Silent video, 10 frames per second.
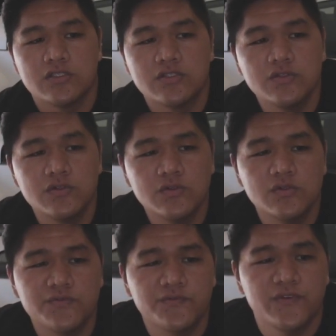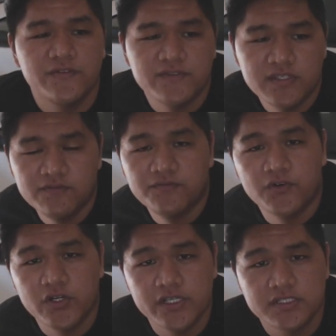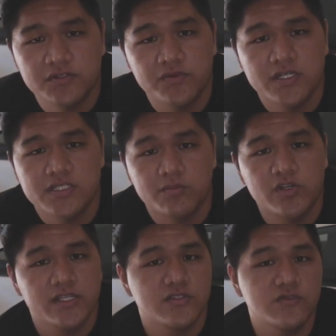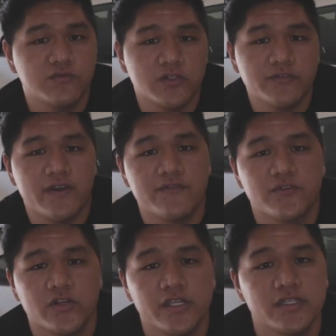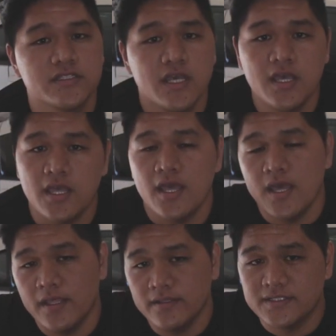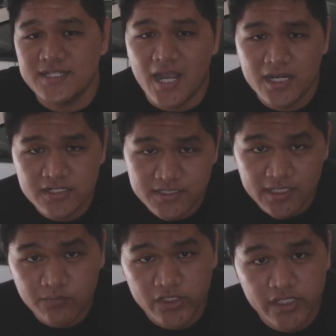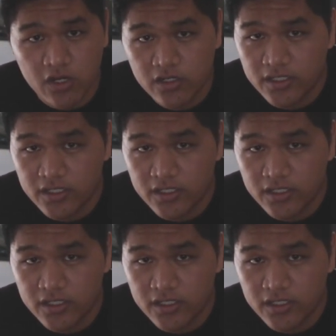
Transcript: 215 40s, the rears I'm running 245 40s. The tires that I'm running are